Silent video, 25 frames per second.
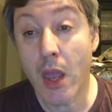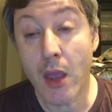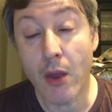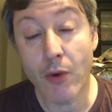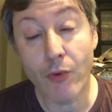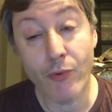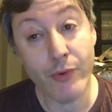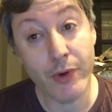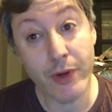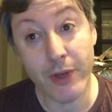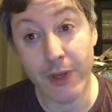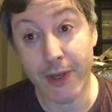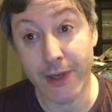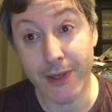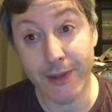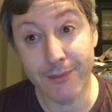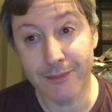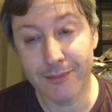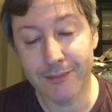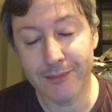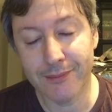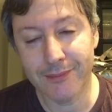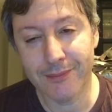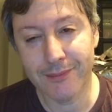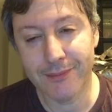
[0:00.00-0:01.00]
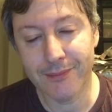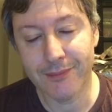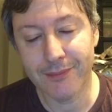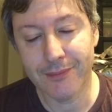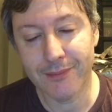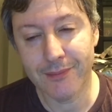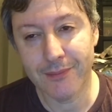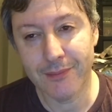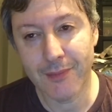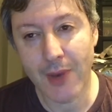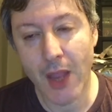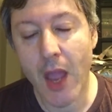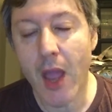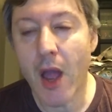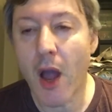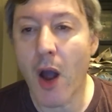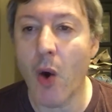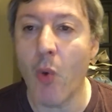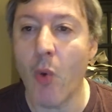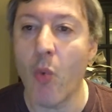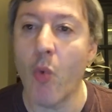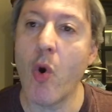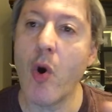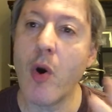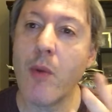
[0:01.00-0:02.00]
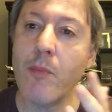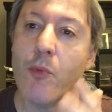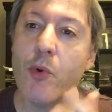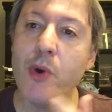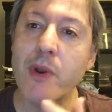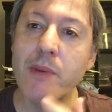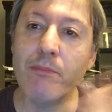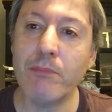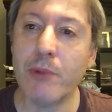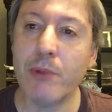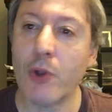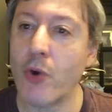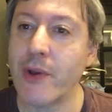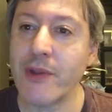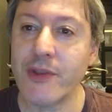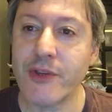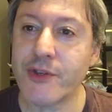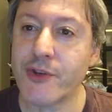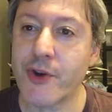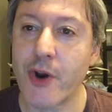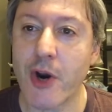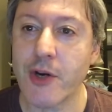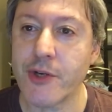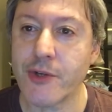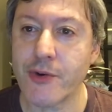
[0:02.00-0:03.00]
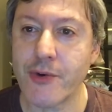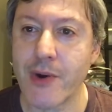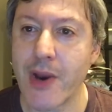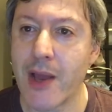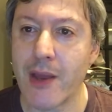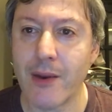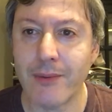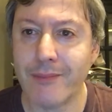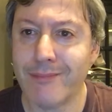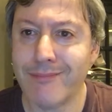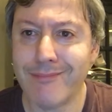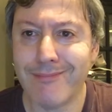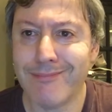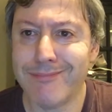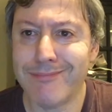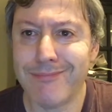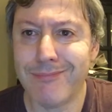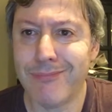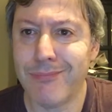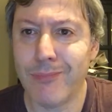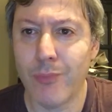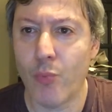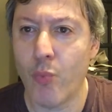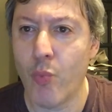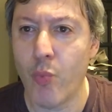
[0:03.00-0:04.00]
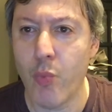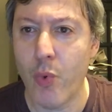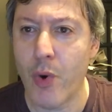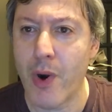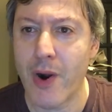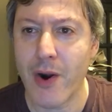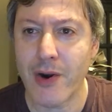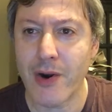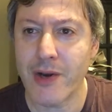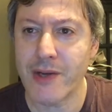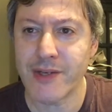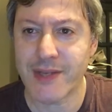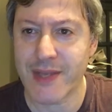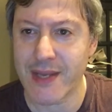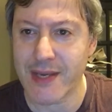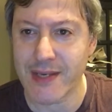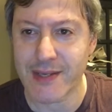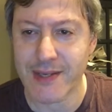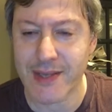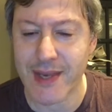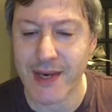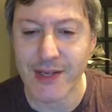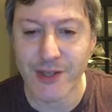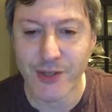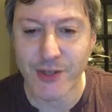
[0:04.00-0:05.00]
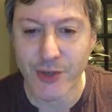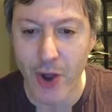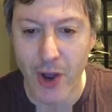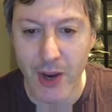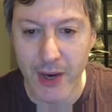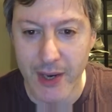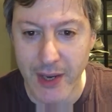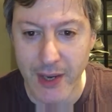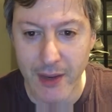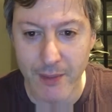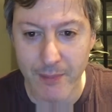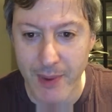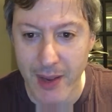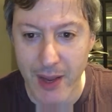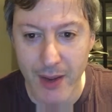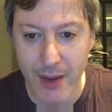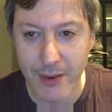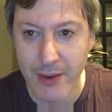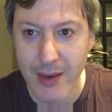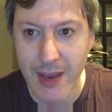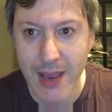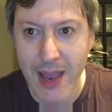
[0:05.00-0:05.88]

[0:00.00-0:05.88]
Really. A warm wind blowing the stars around. Where is this that he's talking about?